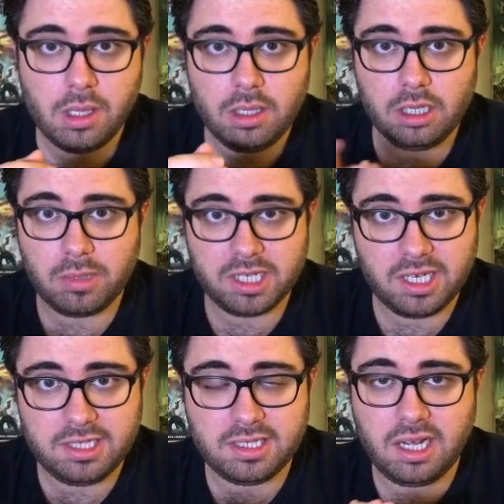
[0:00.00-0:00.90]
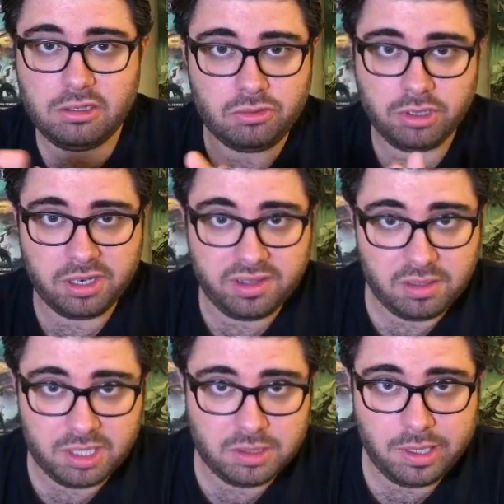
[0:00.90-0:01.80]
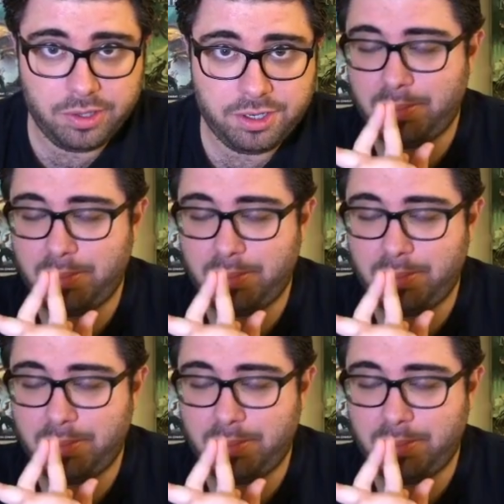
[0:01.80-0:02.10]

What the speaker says: In my case, I don't really care that much about it,